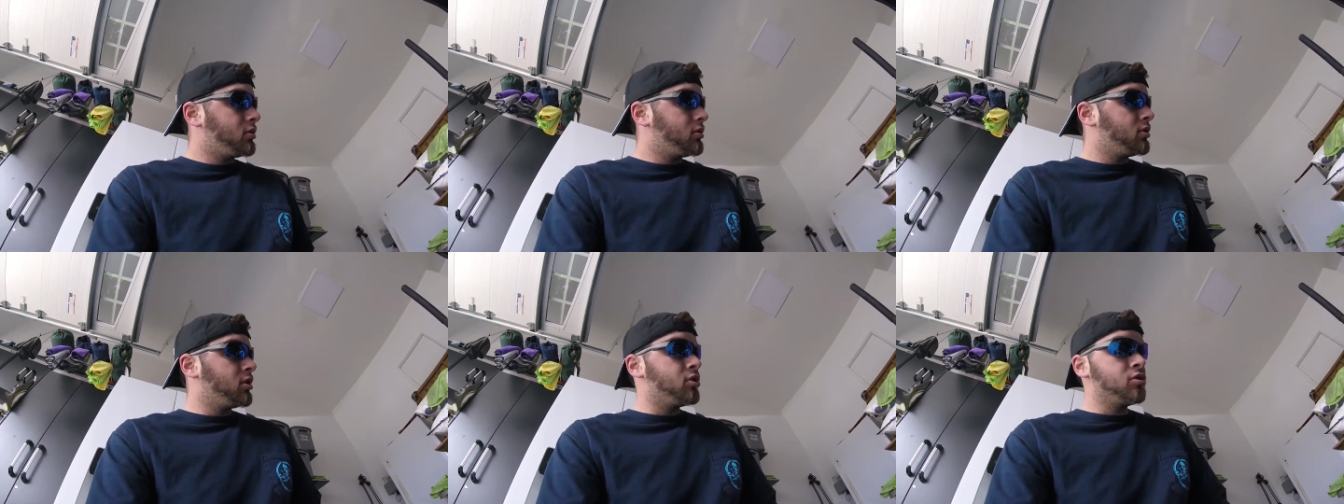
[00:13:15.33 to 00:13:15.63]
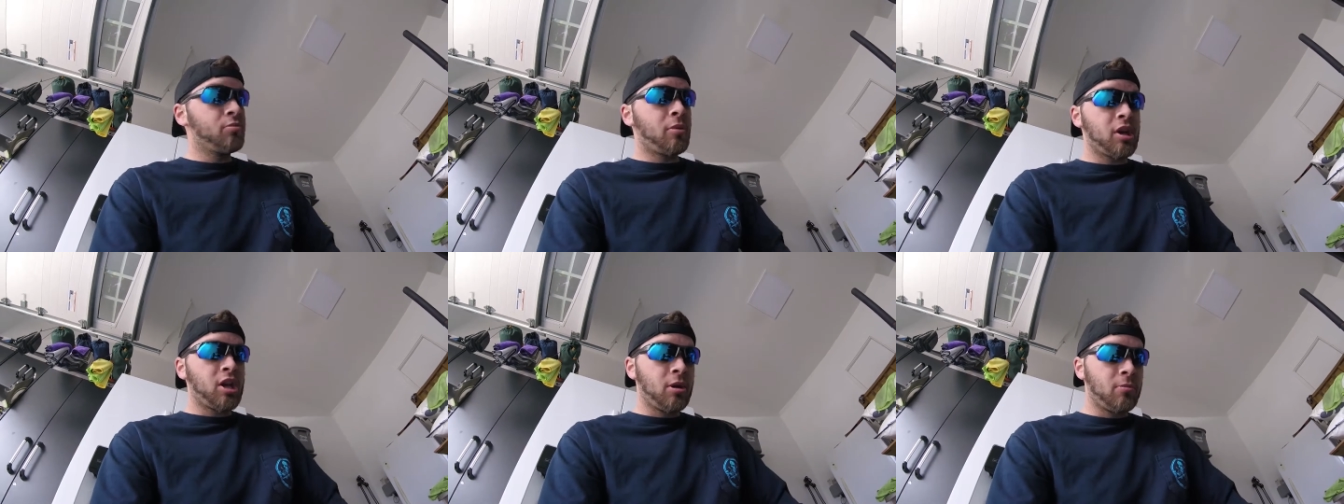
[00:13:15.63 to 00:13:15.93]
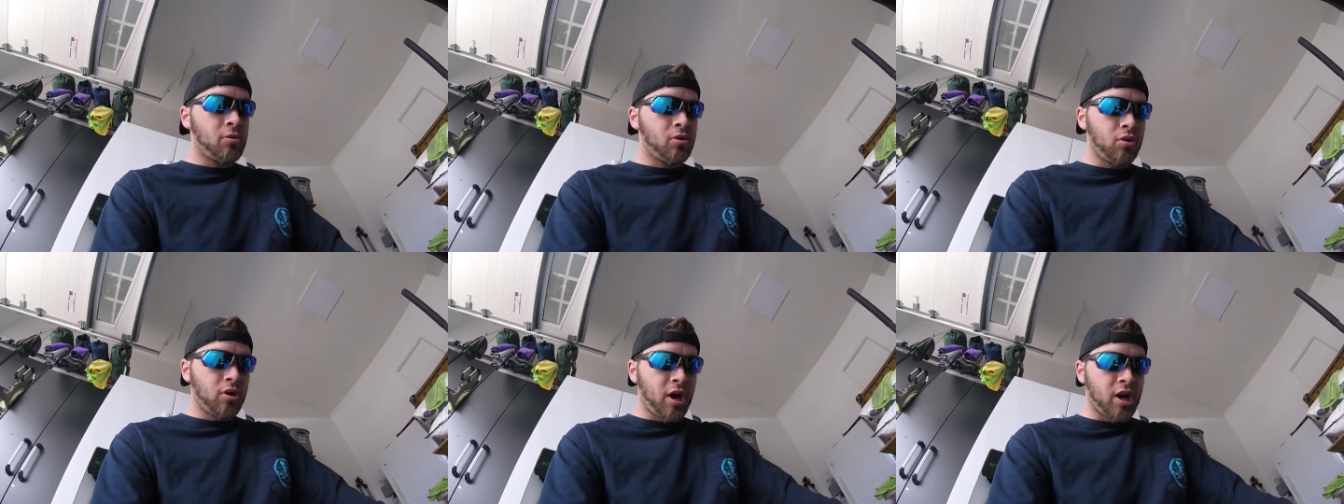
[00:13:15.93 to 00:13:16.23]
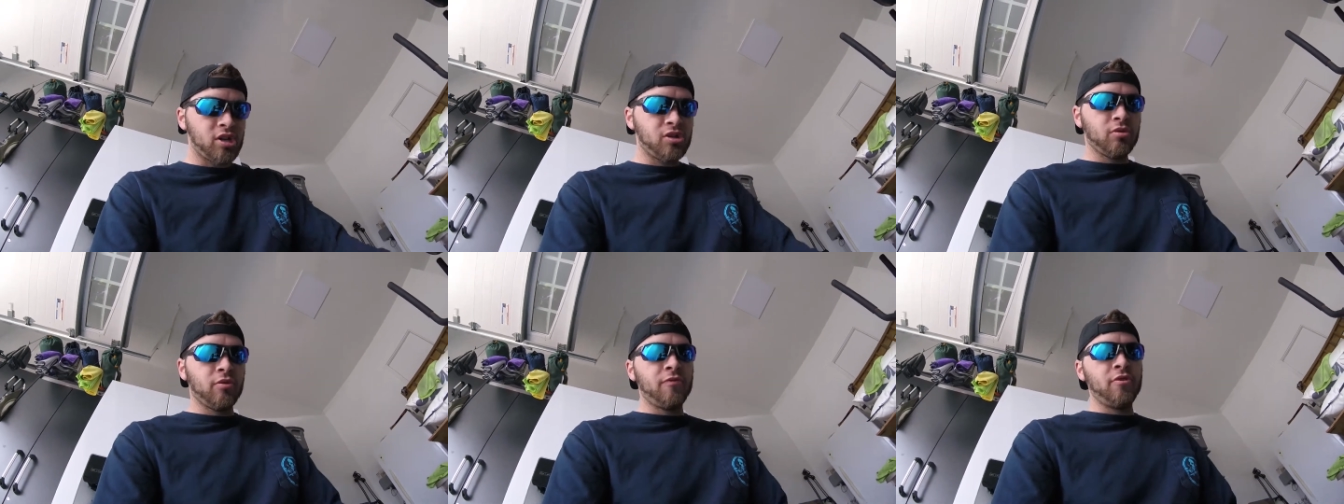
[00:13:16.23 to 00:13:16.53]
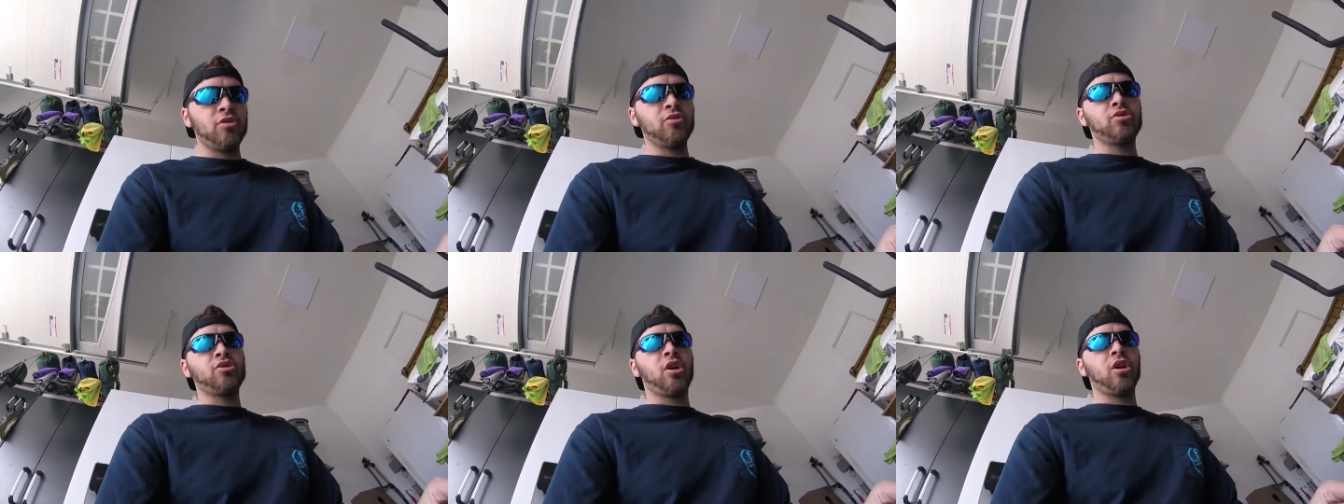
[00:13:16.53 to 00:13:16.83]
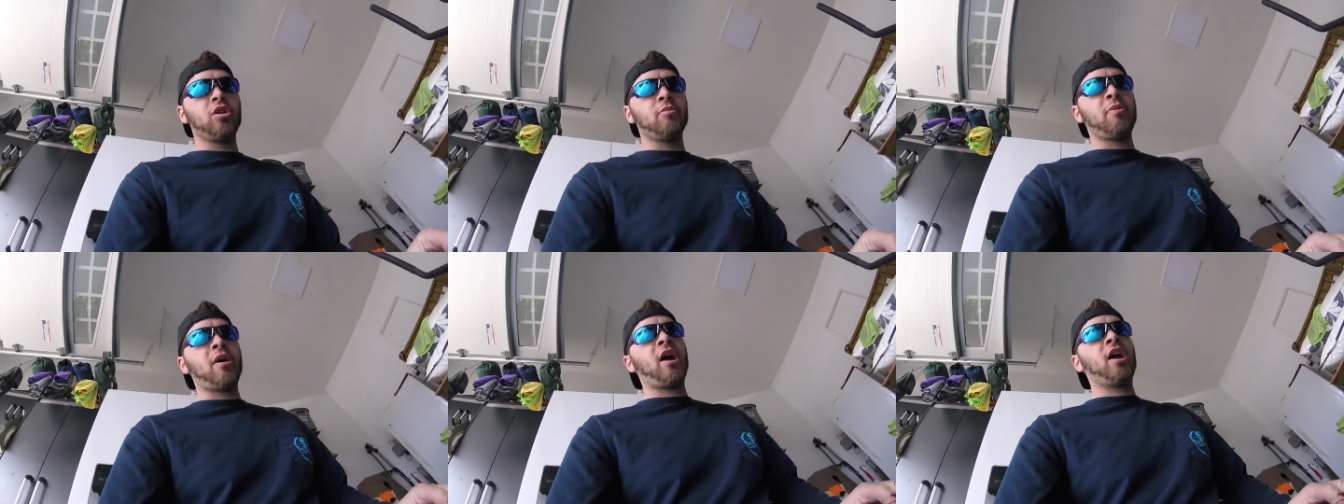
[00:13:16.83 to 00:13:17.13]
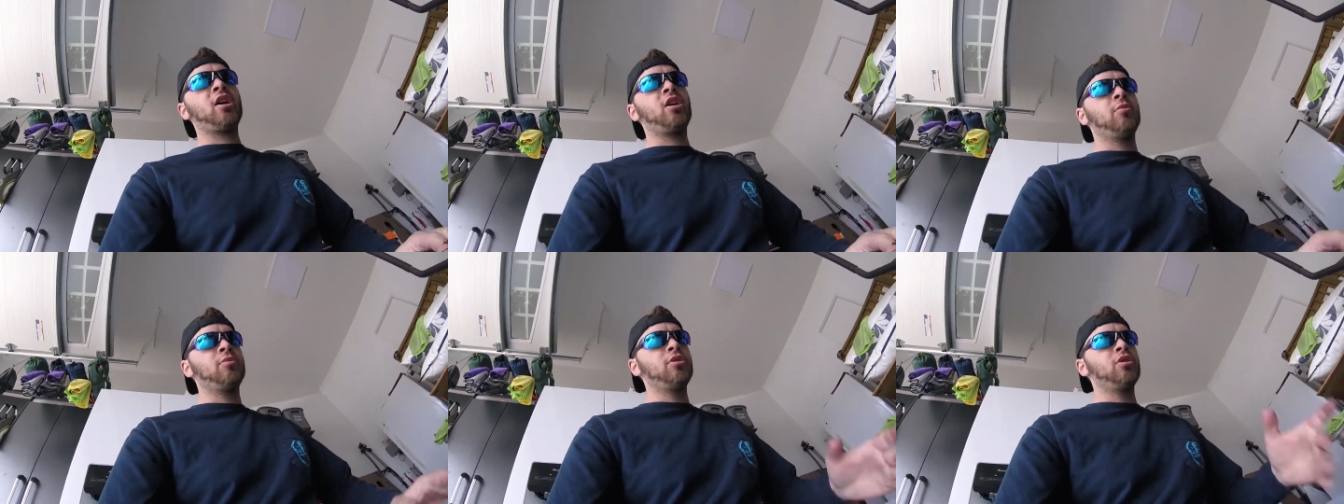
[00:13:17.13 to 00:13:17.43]
think it was my Chemical Guys Review Starter
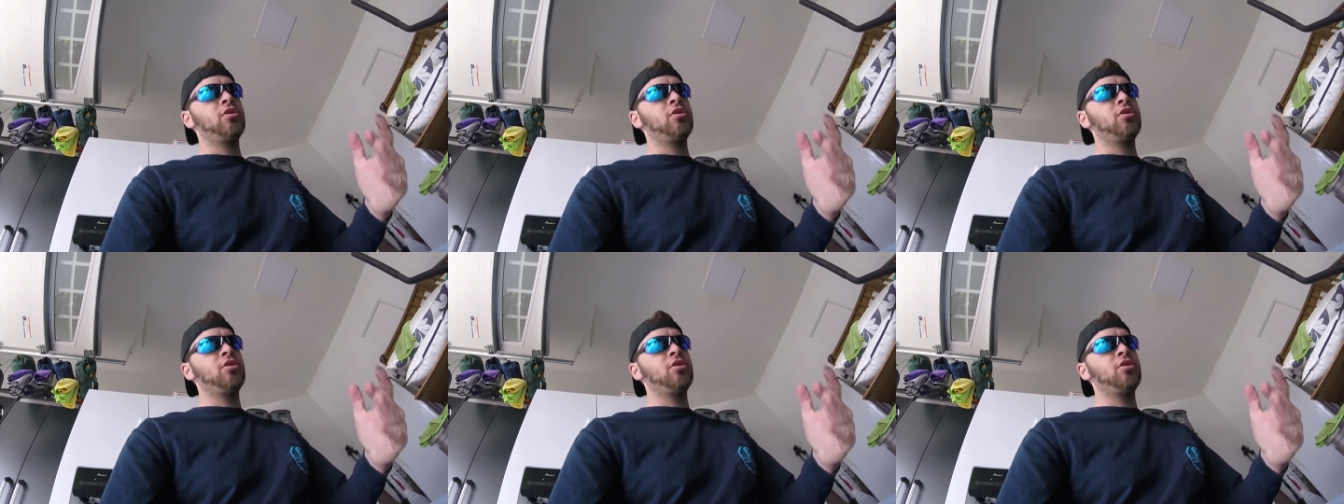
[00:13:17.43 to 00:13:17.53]
Pack. I went